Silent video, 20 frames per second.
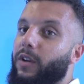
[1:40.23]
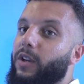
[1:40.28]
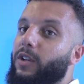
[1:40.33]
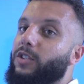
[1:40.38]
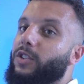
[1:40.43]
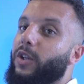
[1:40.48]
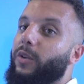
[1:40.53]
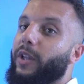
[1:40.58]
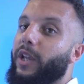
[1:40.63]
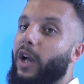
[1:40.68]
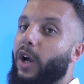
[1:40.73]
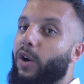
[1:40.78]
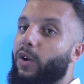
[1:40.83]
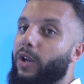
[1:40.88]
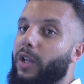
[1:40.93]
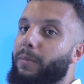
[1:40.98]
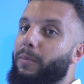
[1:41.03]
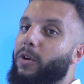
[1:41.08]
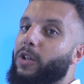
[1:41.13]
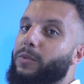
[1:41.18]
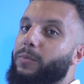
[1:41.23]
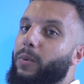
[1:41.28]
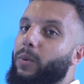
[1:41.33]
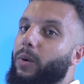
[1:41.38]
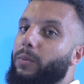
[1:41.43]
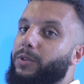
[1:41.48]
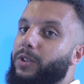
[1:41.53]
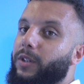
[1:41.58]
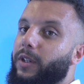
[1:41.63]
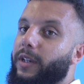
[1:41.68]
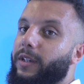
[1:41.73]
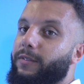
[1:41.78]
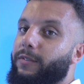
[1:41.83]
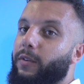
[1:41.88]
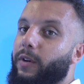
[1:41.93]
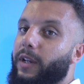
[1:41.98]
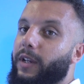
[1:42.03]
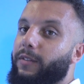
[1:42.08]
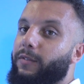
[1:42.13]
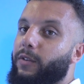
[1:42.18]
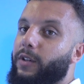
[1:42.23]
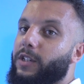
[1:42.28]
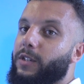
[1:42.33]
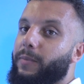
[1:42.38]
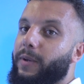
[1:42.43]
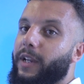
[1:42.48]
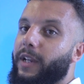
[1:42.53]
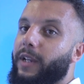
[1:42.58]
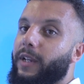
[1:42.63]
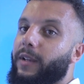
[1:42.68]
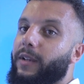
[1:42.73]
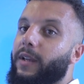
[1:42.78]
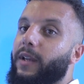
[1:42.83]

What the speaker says: So the only possible option for it to be